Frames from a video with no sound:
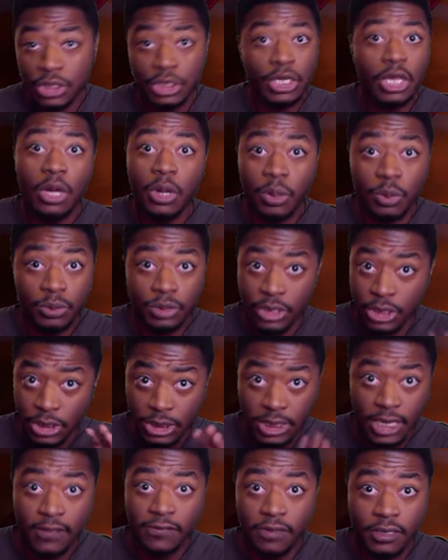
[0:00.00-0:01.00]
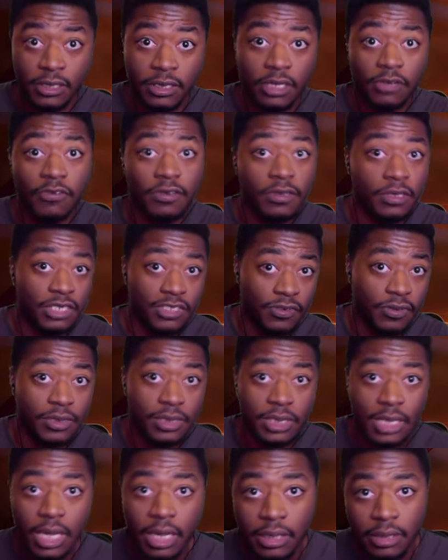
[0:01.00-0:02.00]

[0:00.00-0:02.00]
know she's definitely good for this first side.